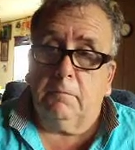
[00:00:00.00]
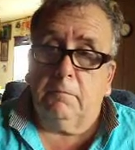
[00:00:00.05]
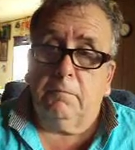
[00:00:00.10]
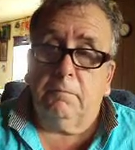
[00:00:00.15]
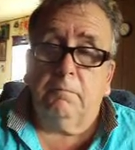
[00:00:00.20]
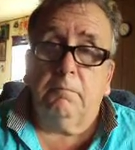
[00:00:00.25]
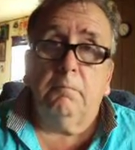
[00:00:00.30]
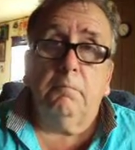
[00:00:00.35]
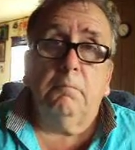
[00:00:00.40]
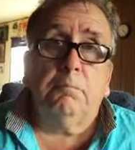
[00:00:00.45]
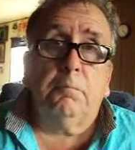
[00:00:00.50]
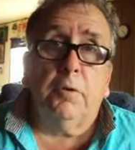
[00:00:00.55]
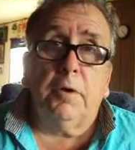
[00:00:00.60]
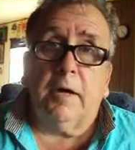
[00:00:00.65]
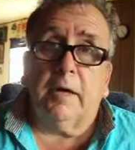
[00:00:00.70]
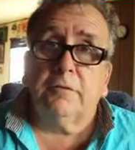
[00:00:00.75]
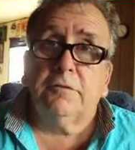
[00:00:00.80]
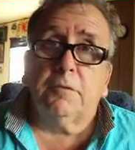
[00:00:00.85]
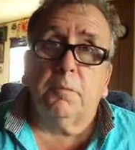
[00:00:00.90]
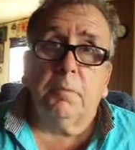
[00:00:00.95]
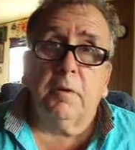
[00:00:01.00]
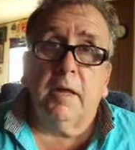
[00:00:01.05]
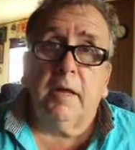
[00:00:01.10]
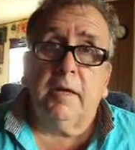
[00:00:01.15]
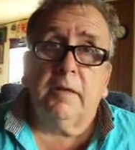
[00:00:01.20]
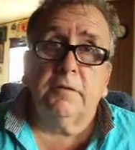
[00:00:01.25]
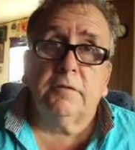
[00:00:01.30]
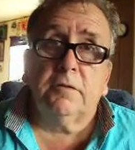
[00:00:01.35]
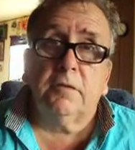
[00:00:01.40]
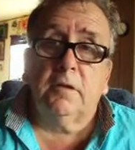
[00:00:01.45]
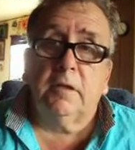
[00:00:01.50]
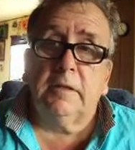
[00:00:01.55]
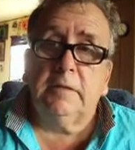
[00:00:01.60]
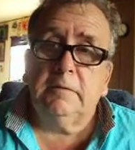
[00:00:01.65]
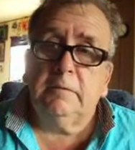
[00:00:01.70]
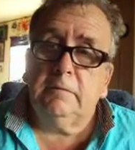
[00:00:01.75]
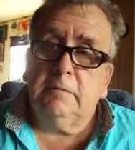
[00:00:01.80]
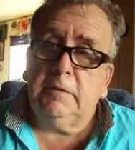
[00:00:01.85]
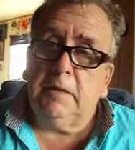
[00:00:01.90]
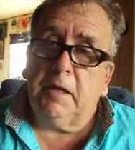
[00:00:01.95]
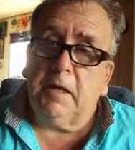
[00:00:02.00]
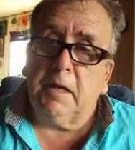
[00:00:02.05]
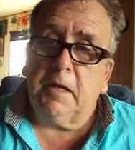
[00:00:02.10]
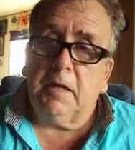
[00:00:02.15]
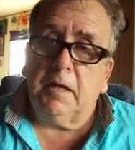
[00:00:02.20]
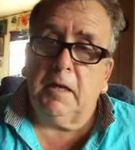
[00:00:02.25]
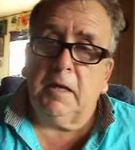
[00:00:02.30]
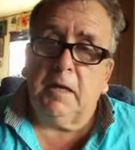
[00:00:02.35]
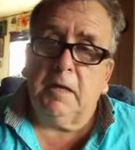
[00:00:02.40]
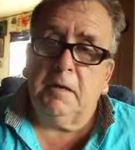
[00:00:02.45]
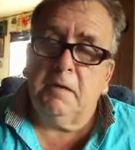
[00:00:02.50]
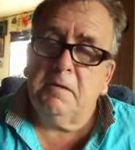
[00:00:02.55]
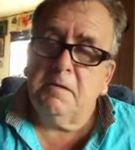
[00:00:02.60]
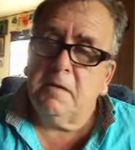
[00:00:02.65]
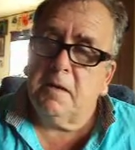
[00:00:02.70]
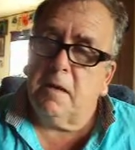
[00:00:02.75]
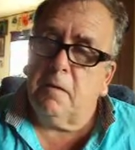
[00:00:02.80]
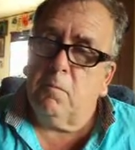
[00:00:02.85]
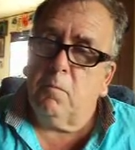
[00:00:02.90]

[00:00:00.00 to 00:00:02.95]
You put extra blankets on, you get in,